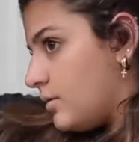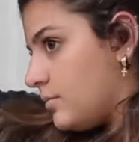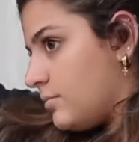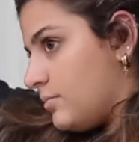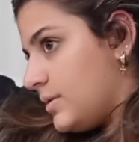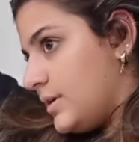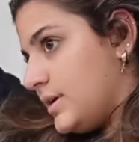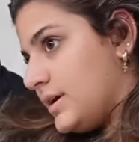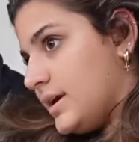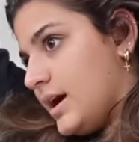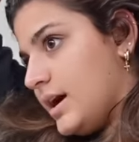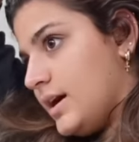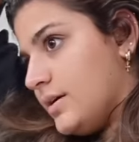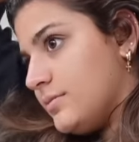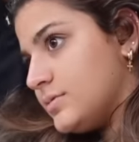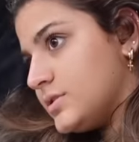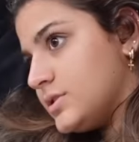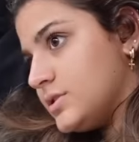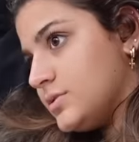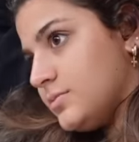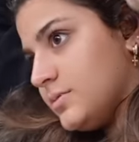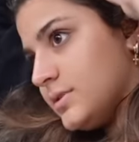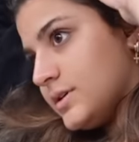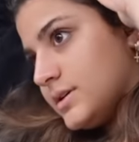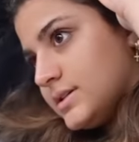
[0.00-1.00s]
But yeah, I'm
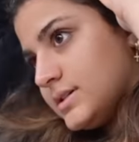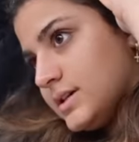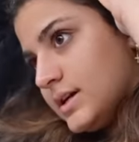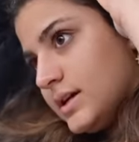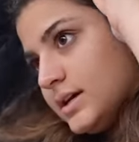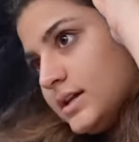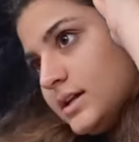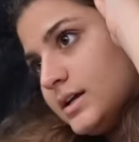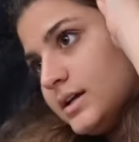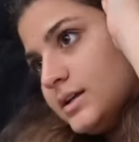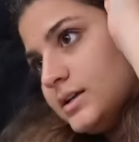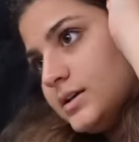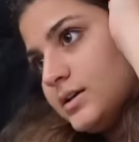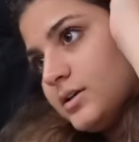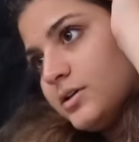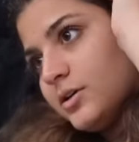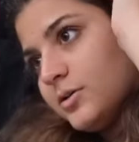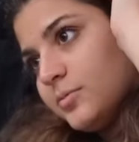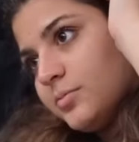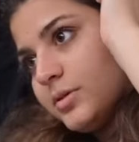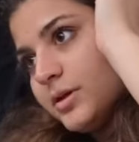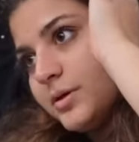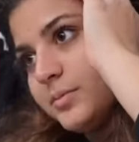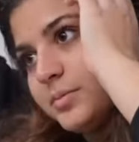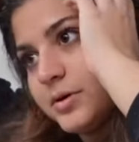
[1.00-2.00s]
super excited to
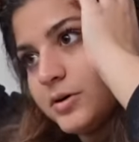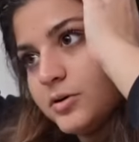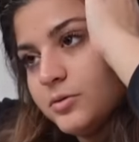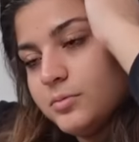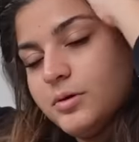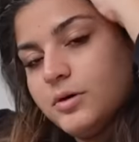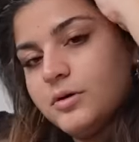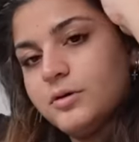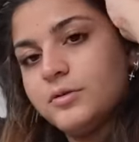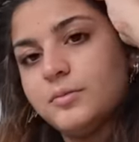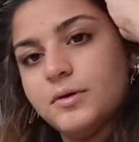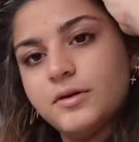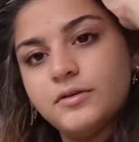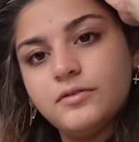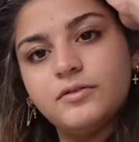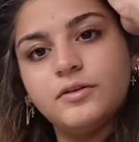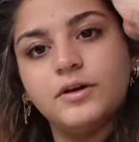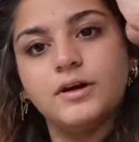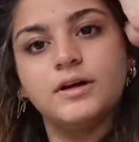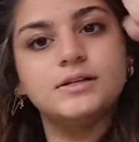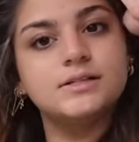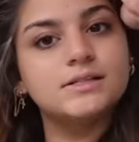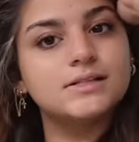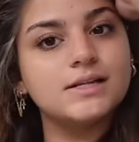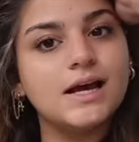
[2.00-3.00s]
go play pickleball with my
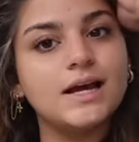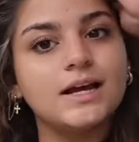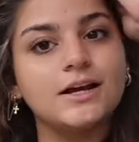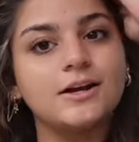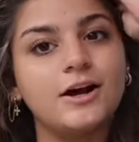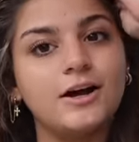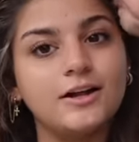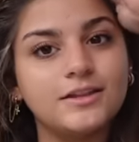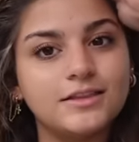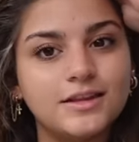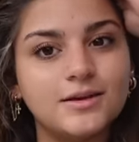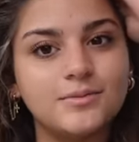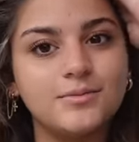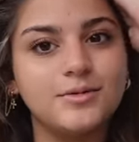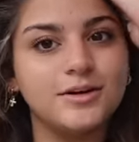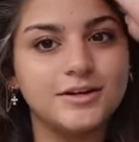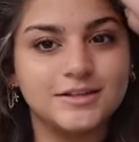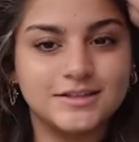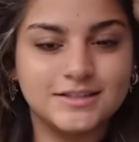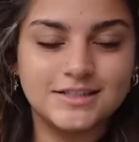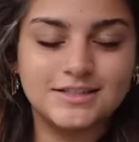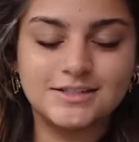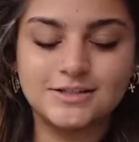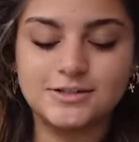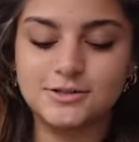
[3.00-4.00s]
friends. I got them
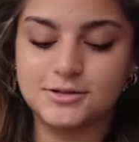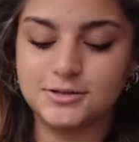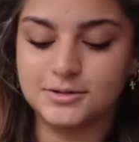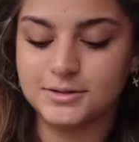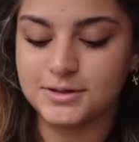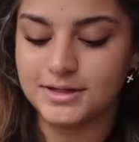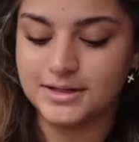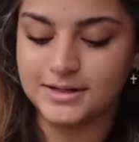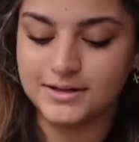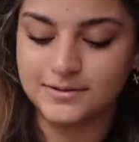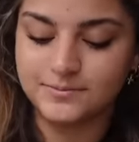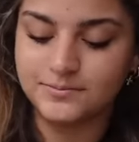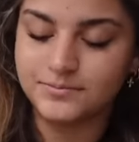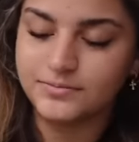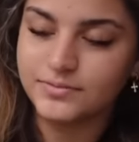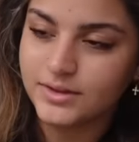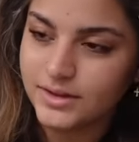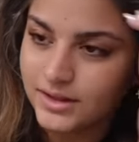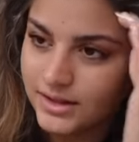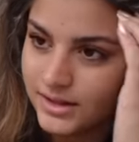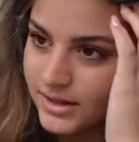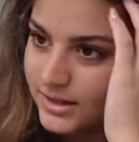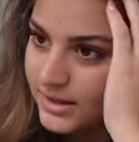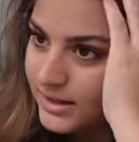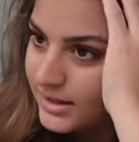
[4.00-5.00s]
hooked into it.
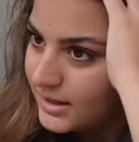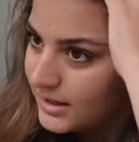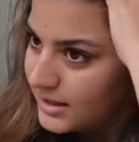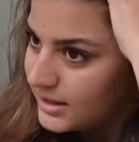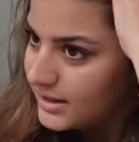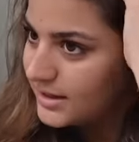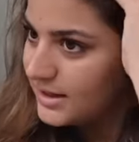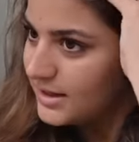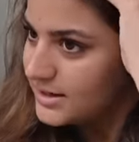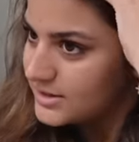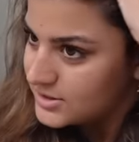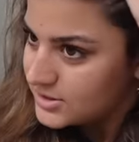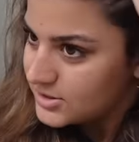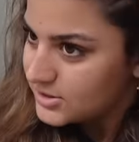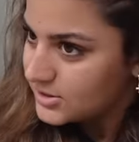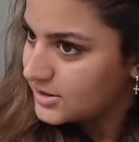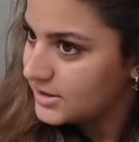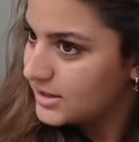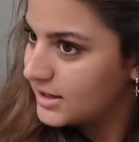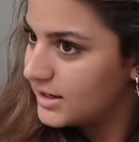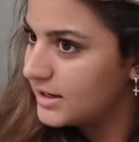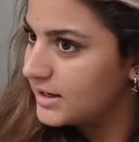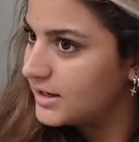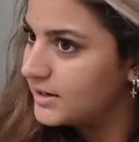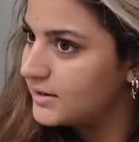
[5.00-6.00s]

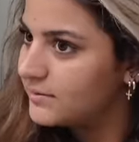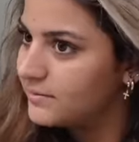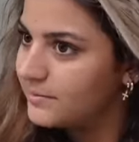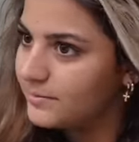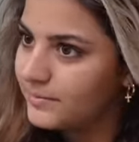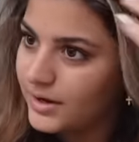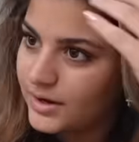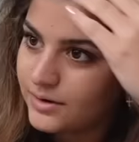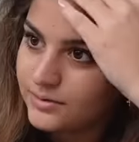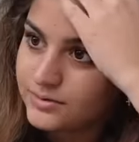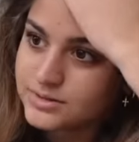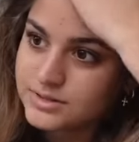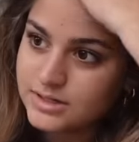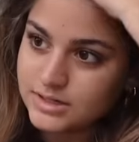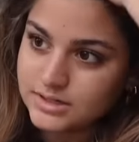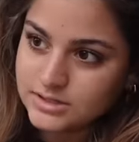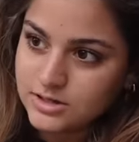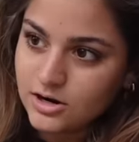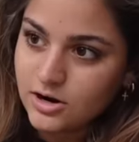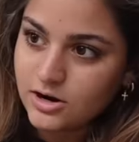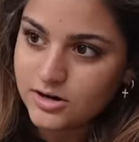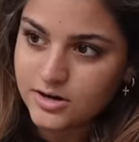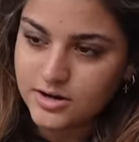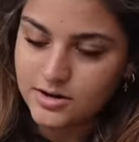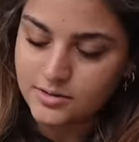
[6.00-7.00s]
Yesterday, I was like
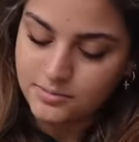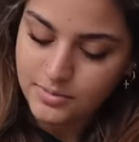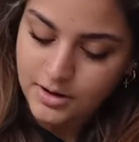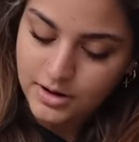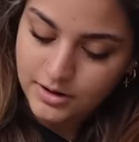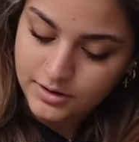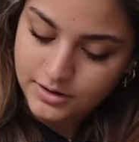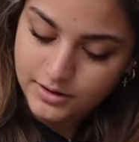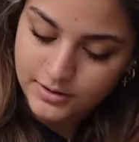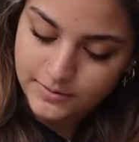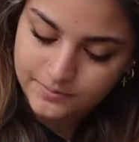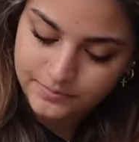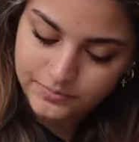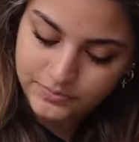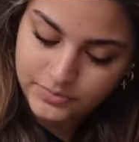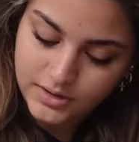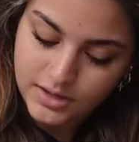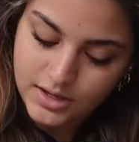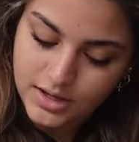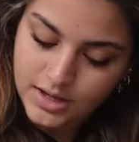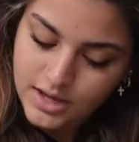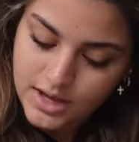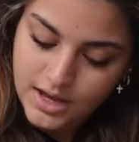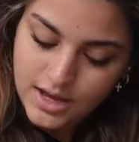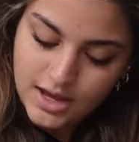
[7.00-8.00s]
talking about it,
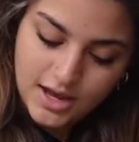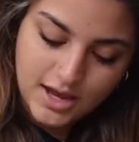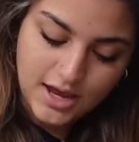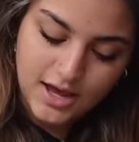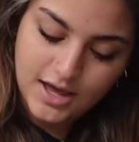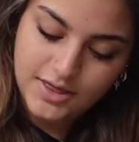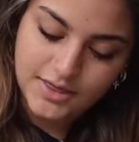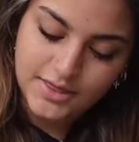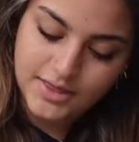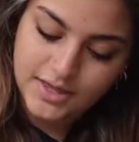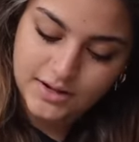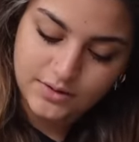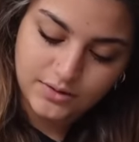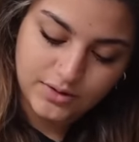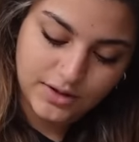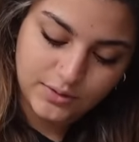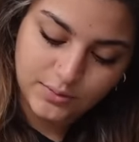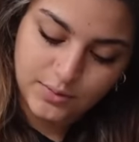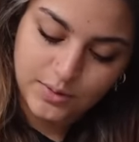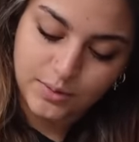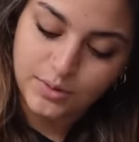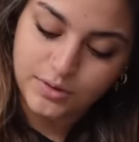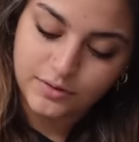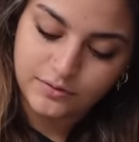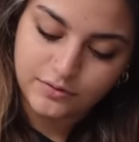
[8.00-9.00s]
and then like
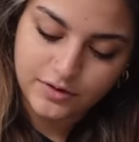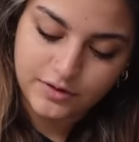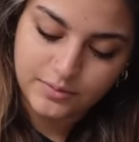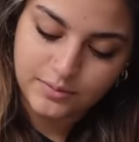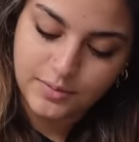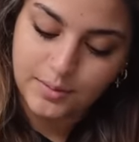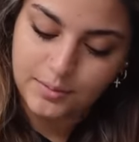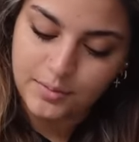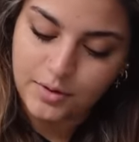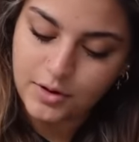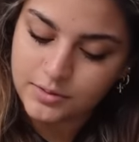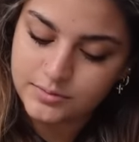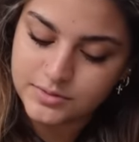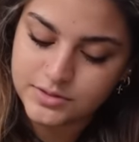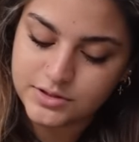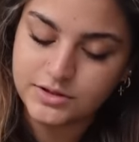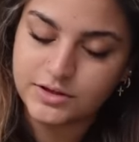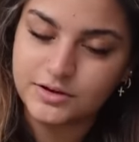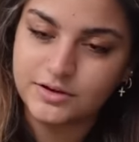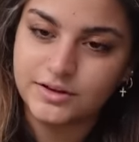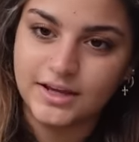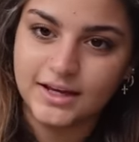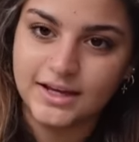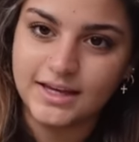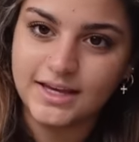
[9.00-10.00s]
we were in front of my mom, so
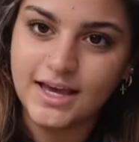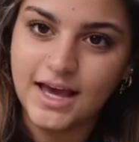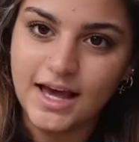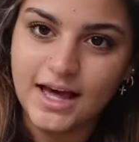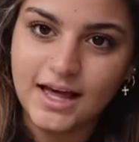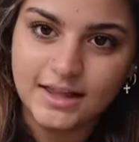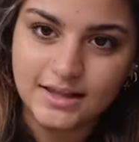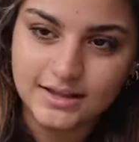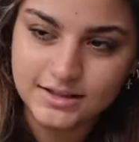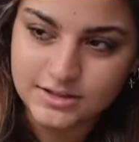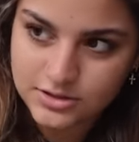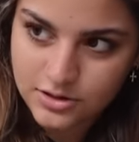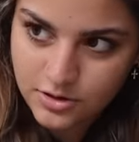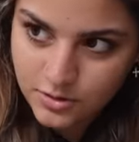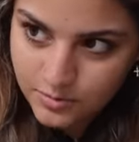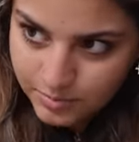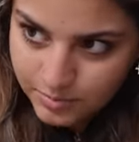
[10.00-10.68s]
they're like, yeah, let's go